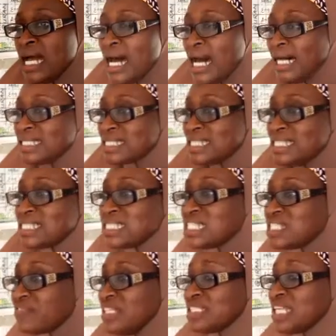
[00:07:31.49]
And since these
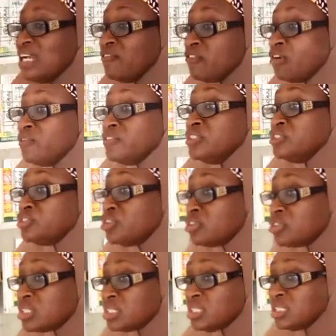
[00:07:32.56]
friends are involved in
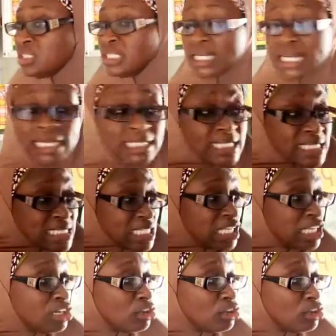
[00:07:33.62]
drugs, they can easily